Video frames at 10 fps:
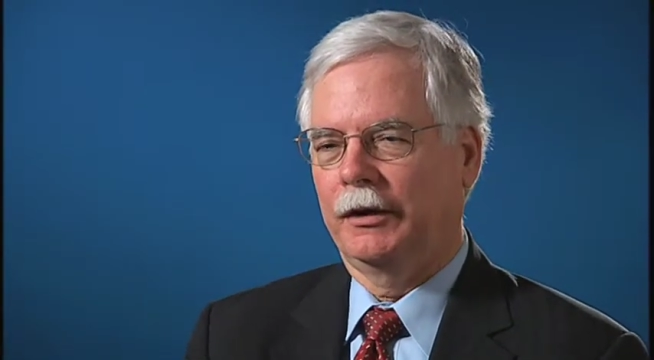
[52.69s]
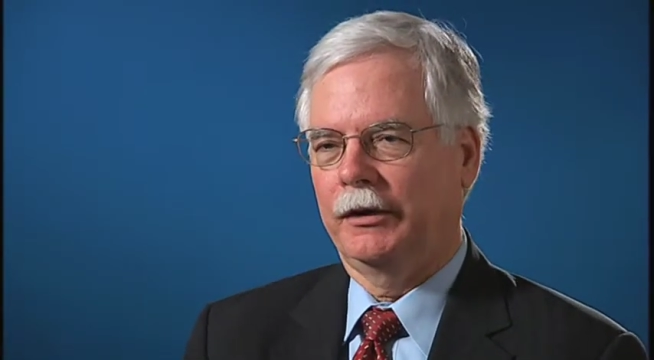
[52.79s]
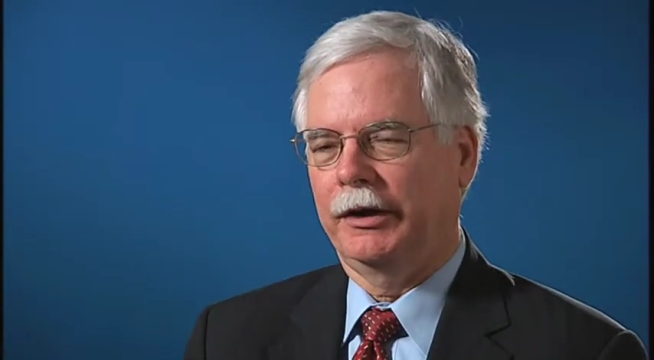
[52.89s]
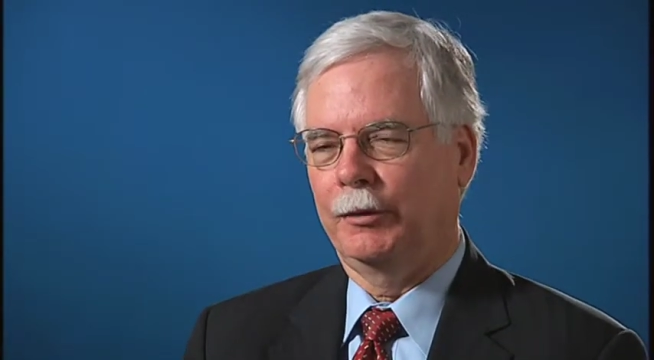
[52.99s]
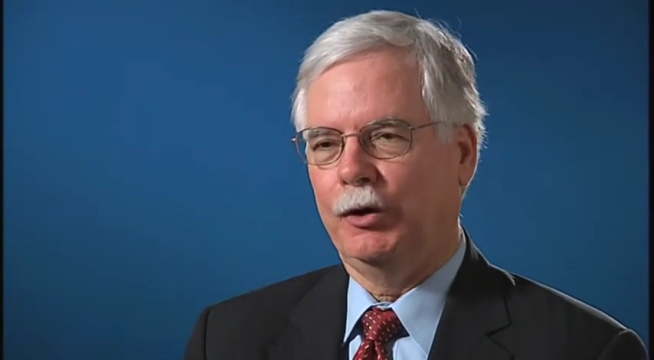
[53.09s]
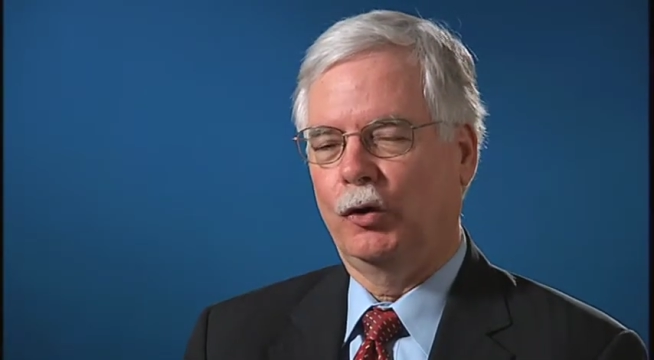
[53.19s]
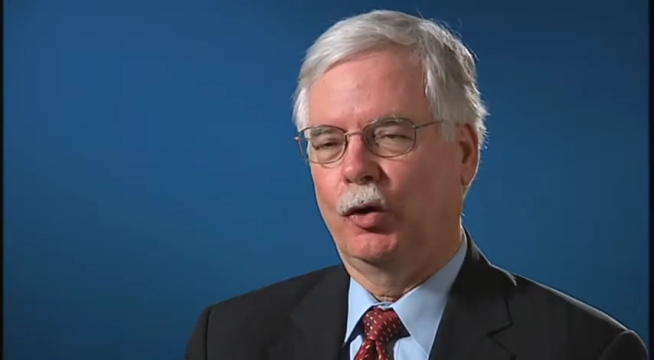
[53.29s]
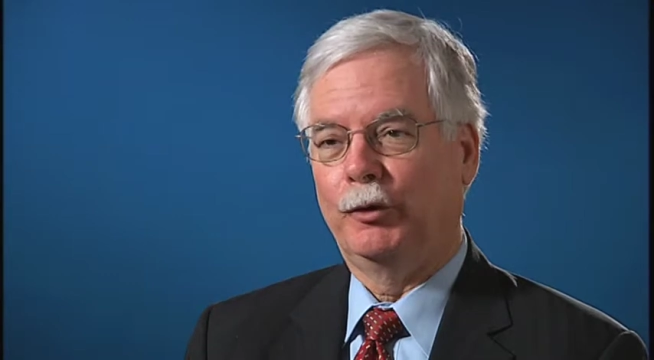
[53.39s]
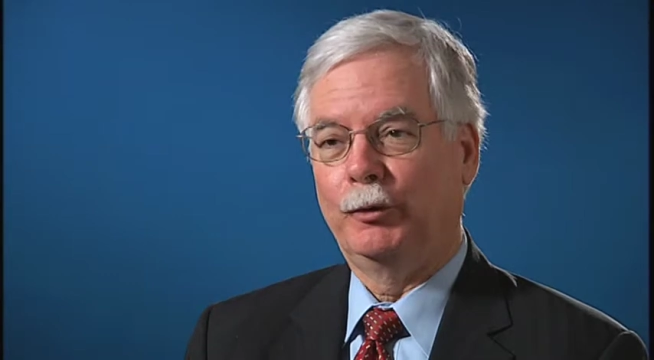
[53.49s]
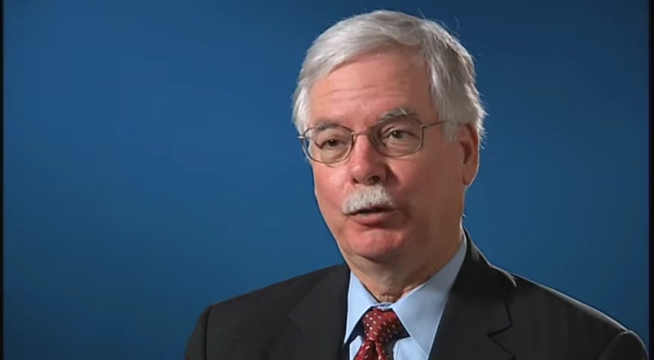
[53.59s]
They can be
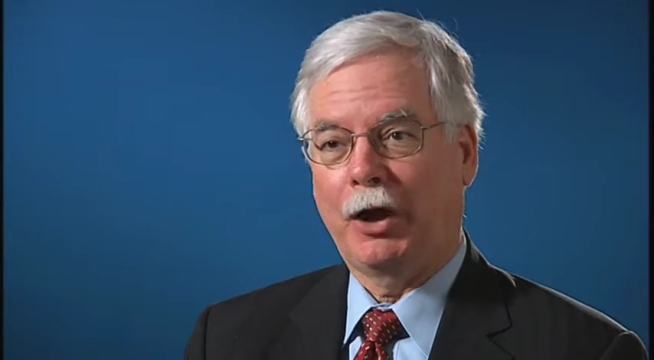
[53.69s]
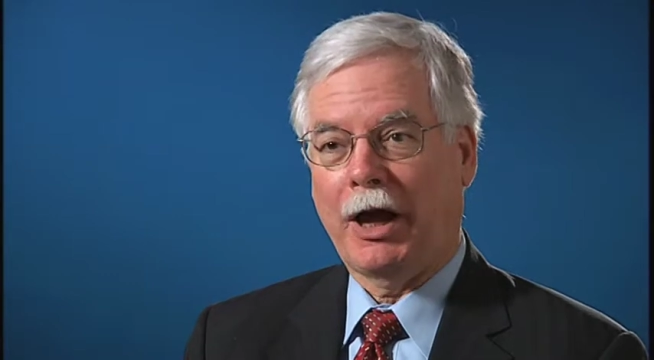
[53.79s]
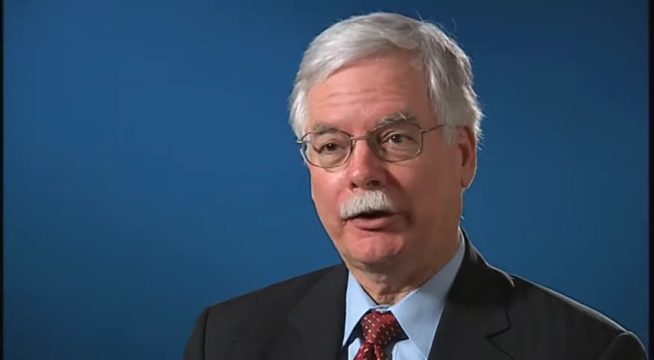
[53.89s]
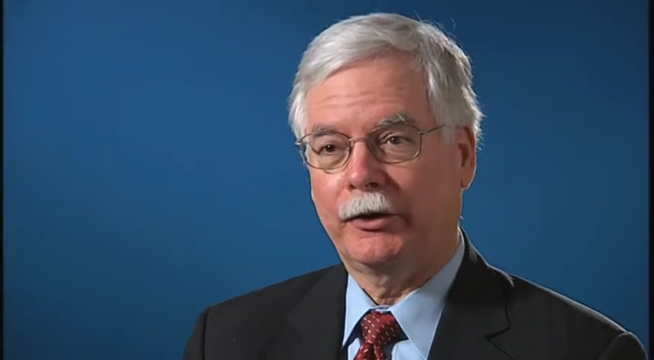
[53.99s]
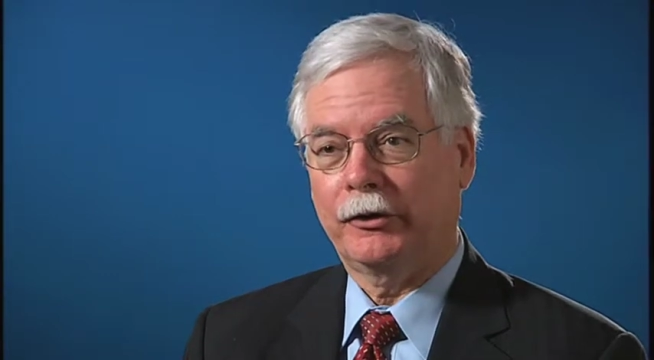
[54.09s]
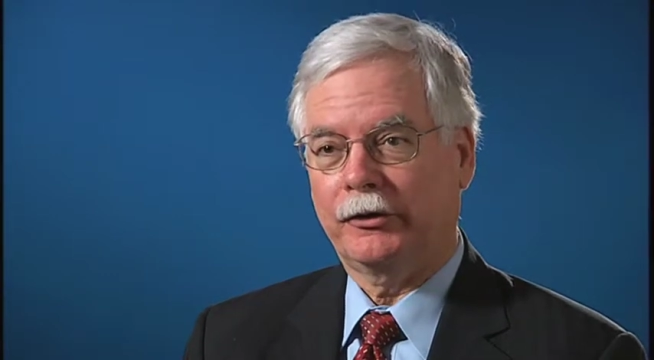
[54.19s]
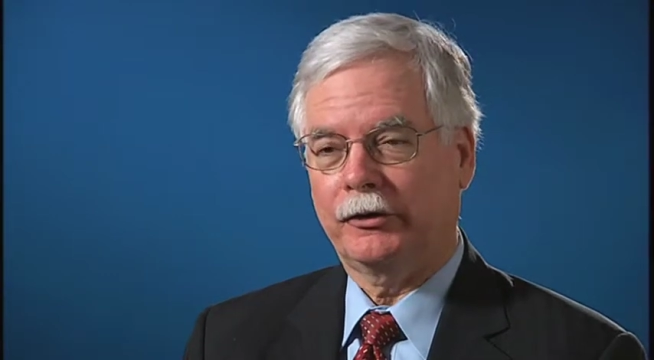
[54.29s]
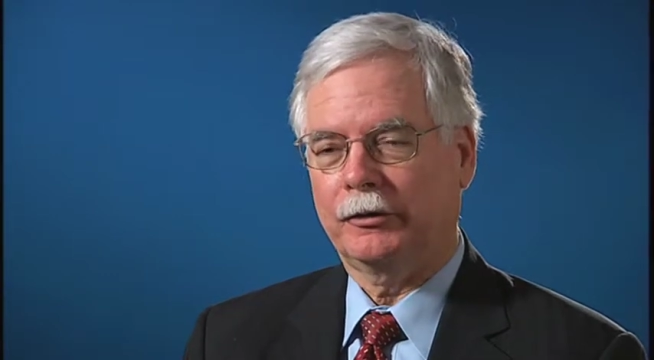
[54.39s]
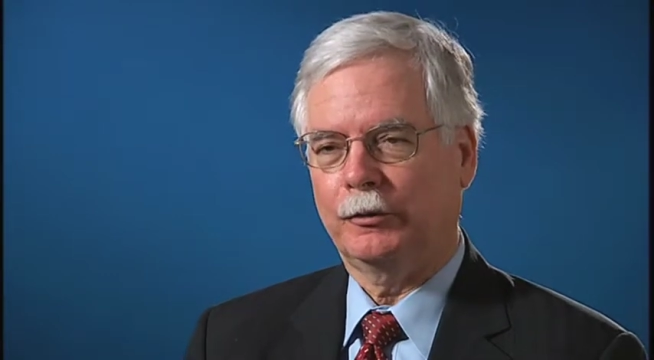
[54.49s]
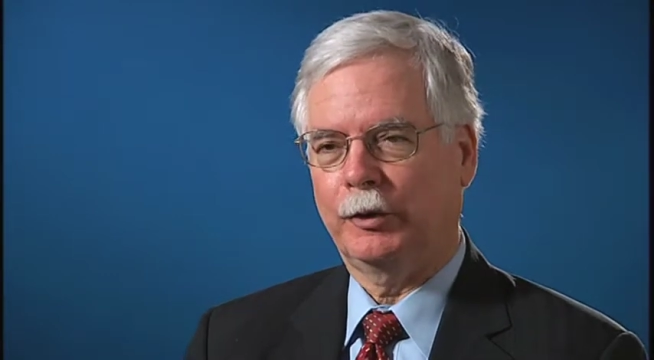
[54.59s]
hormone
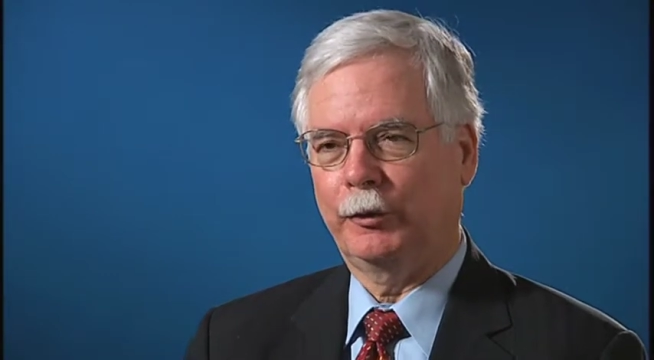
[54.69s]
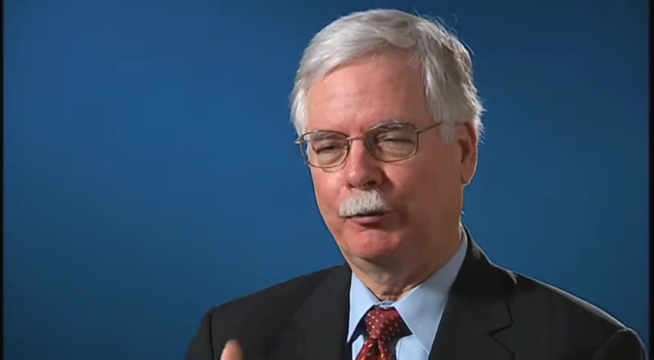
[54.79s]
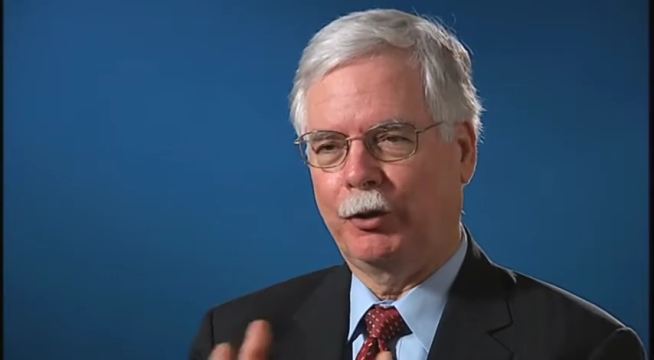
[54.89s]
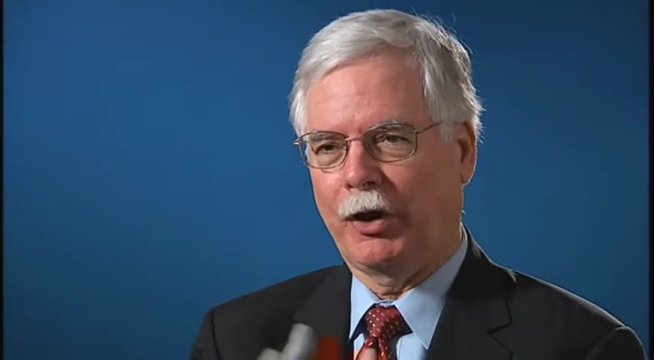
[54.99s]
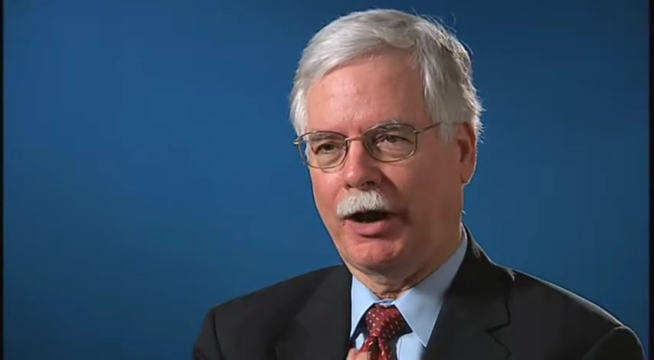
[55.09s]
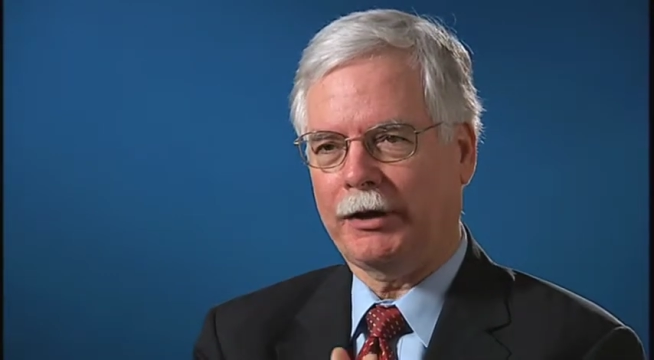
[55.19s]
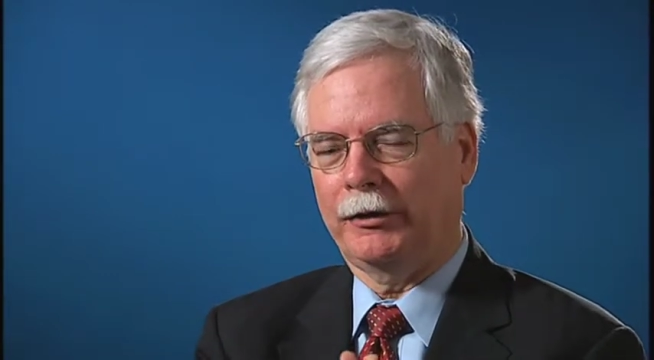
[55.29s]
blockers, where we block